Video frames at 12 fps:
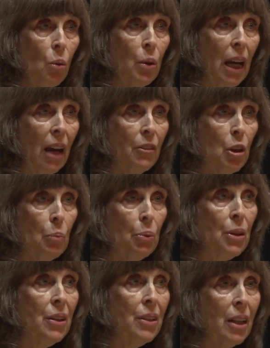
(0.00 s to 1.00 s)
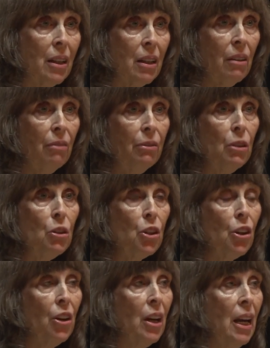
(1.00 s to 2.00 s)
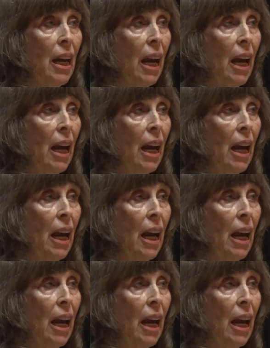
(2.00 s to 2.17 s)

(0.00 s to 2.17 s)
We have to predict the future